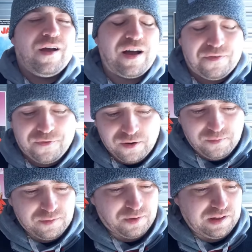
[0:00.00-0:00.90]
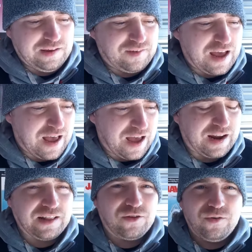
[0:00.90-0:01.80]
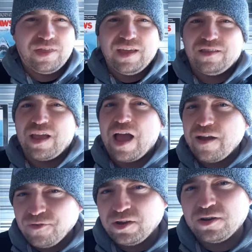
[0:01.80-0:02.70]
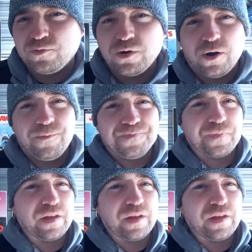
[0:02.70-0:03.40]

I firmly believe that, and I do think every Goodwill,